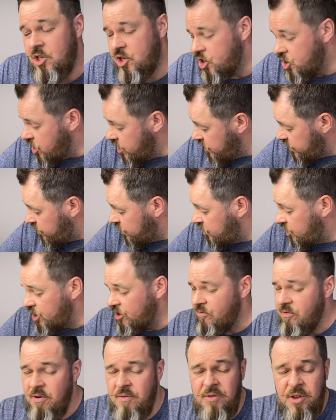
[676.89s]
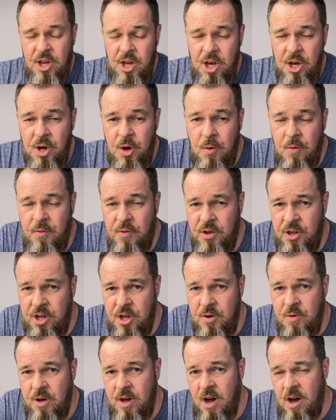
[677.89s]
just a review for
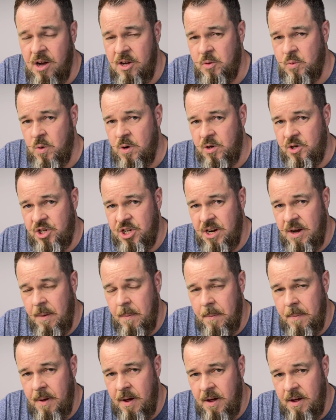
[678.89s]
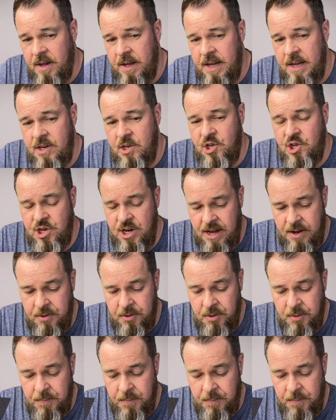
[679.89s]
you guys watching my channel.